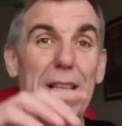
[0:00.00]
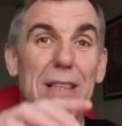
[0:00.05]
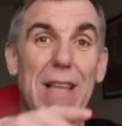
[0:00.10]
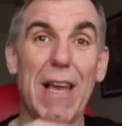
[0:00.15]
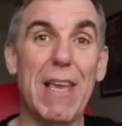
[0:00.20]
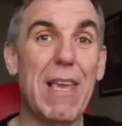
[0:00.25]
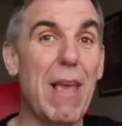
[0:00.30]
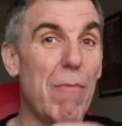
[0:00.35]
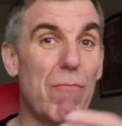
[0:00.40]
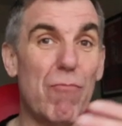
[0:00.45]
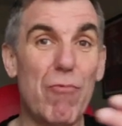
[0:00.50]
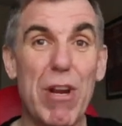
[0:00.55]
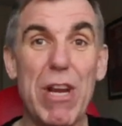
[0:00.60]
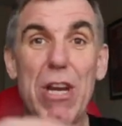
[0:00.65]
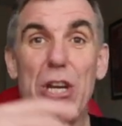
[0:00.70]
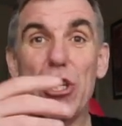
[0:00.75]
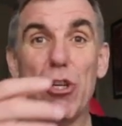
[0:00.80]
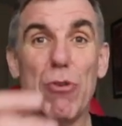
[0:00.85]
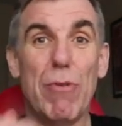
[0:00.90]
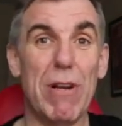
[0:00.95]
They kept
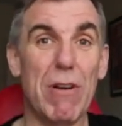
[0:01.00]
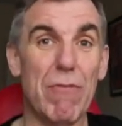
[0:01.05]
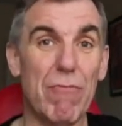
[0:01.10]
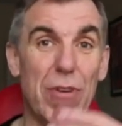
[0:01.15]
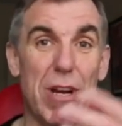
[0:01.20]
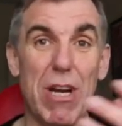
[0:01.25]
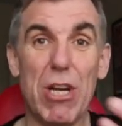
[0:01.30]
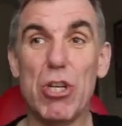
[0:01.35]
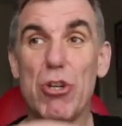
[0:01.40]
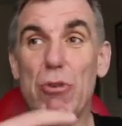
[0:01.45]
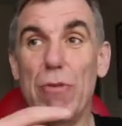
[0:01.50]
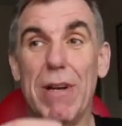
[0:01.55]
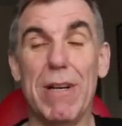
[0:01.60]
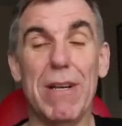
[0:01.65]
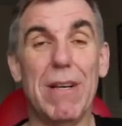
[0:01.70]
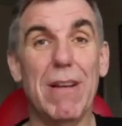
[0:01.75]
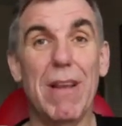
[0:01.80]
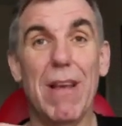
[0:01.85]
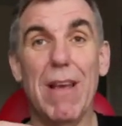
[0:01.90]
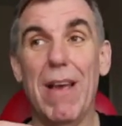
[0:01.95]
reissuing and
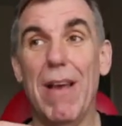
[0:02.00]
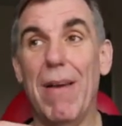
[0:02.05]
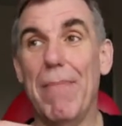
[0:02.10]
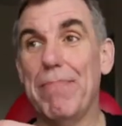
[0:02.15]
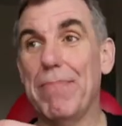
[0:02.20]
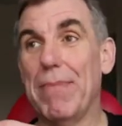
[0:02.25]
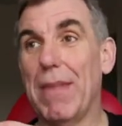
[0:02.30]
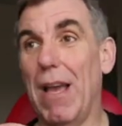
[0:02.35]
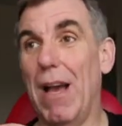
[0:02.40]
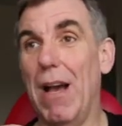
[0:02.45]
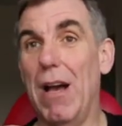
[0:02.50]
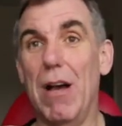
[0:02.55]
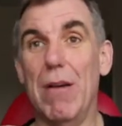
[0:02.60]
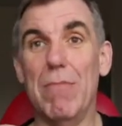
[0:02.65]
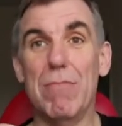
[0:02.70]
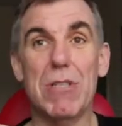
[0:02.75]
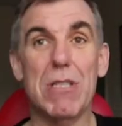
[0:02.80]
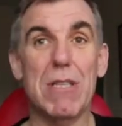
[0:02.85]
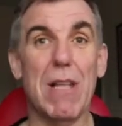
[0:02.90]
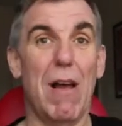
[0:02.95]

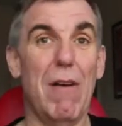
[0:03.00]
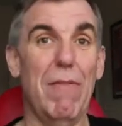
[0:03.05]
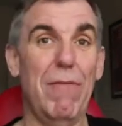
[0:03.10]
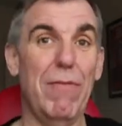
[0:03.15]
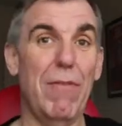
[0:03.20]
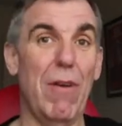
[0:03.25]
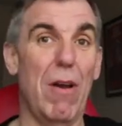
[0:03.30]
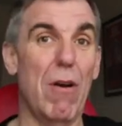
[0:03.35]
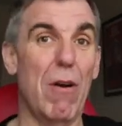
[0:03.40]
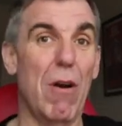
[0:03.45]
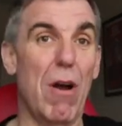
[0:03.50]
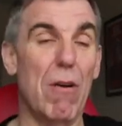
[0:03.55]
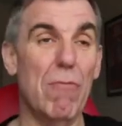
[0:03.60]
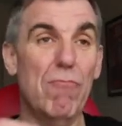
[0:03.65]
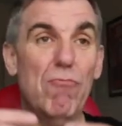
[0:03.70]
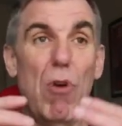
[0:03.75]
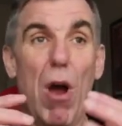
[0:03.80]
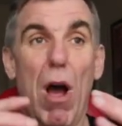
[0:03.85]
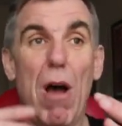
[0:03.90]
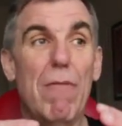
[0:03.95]
reissuing stuff
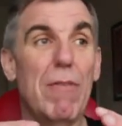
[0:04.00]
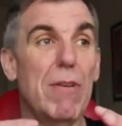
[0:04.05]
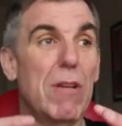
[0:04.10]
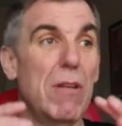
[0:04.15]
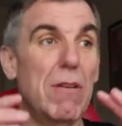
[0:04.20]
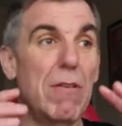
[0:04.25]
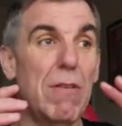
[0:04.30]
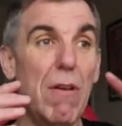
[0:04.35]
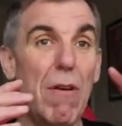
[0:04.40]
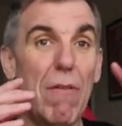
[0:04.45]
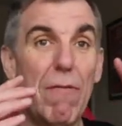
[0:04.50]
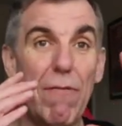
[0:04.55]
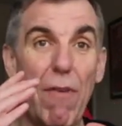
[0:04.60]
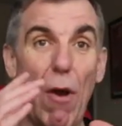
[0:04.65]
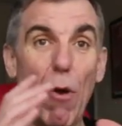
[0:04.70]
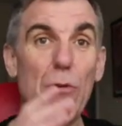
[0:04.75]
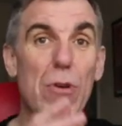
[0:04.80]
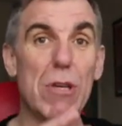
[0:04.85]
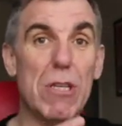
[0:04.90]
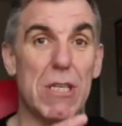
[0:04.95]
rather than
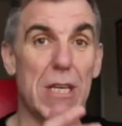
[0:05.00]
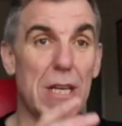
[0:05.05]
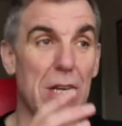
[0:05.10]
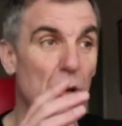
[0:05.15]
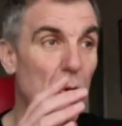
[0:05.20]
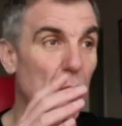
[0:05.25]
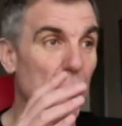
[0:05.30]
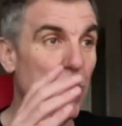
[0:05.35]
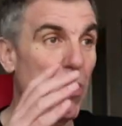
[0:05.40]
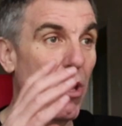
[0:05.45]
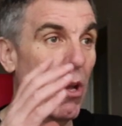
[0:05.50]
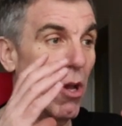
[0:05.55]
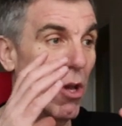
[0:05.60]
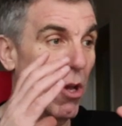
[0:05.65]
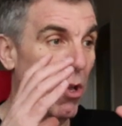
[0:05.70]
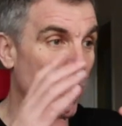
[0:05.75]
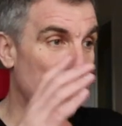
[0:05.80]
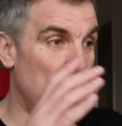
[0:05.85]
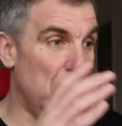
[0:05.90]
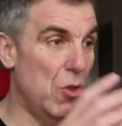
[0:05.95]
focusing on
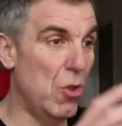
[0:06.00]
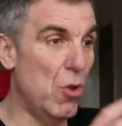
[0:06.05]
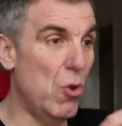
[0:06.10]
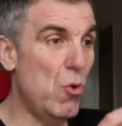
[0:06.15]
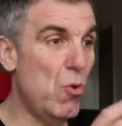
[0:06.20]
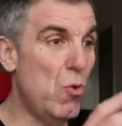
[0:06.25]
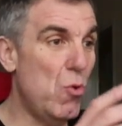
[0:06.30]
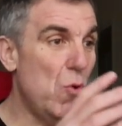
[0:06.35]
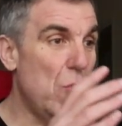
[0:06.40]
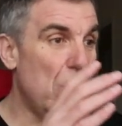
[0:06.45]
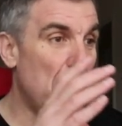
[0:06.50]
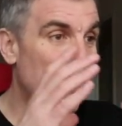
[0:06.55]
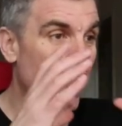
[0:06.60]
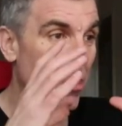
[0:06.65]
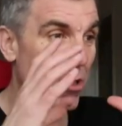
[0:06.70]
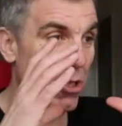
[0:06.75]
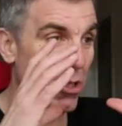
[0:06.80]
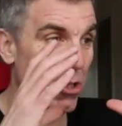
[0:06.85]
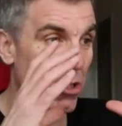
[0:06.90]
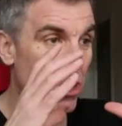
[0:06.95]
new
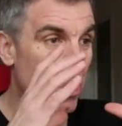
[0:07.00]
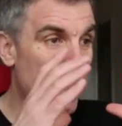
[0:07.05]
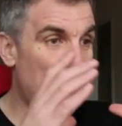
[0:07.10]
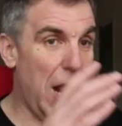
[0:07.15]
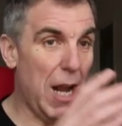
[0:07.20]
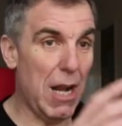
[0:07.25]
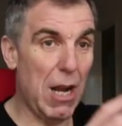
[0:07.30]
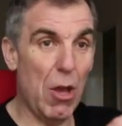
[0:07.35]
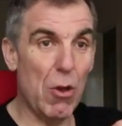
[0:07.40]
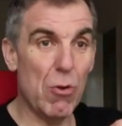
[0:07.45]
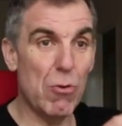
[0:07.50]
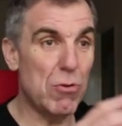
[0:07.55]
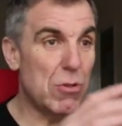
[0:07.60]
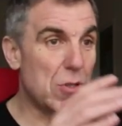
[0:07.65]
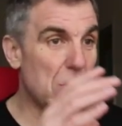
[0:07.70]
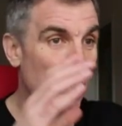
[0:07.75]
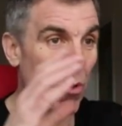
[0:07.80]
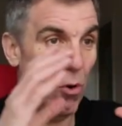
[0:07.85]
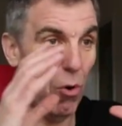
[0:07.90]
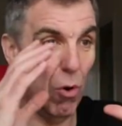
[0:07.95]

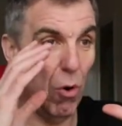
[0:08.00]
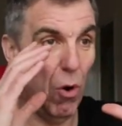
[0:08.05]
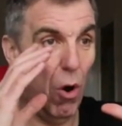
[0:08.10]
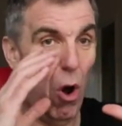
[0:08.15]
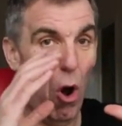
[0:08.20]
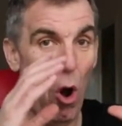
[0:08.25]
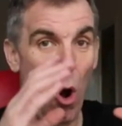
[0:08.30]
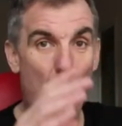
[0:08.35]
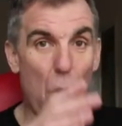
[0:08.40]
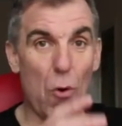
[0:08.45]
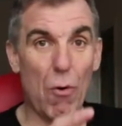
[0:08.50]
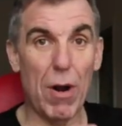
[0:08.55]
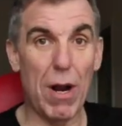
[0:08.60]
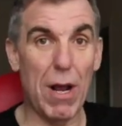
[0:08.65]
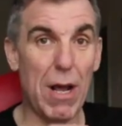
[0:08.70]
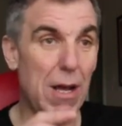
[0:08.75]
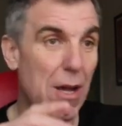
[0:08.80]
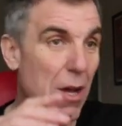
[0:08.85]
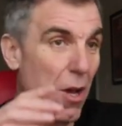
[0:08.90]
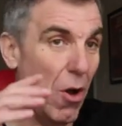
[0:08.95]
giallos or
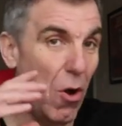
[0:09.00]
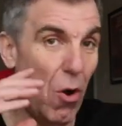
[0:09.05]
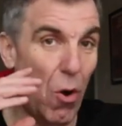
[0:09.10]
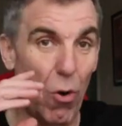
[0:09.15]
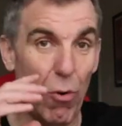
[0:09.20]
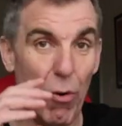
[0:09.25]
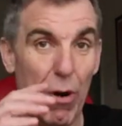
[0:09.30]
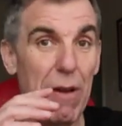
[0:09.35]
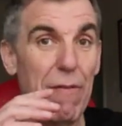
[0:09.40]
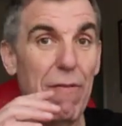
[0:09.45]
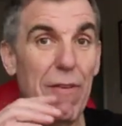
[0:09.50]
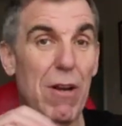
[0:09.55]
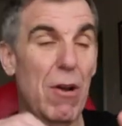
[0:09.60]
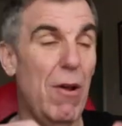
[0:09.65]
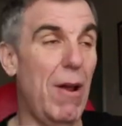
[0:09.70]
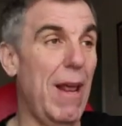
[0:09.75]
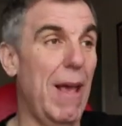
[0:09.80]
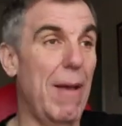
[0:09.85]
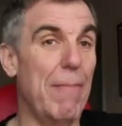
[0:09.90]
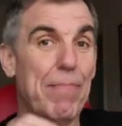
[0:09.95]
horror or anything
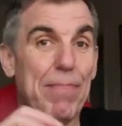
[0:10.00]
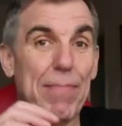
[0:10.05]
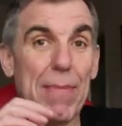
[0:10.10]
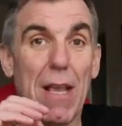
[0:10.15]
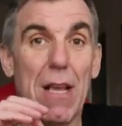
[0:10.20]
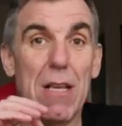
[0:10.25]
like that.